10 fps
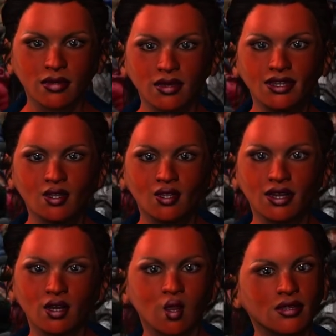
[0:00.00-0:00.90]
He
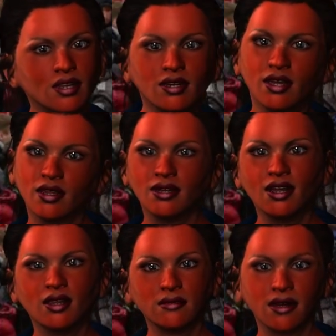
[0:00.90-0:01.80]
reiterated that the
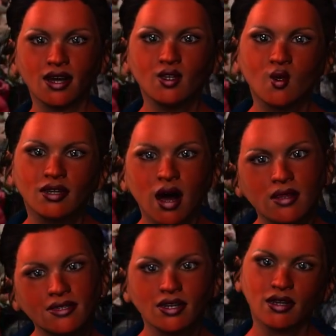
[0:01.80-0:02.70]
health pass would not
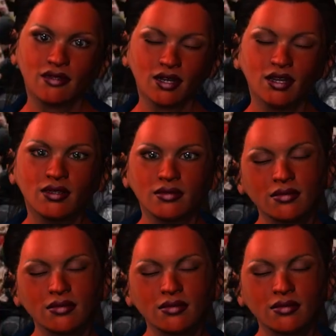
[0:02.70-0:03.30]
be lifted.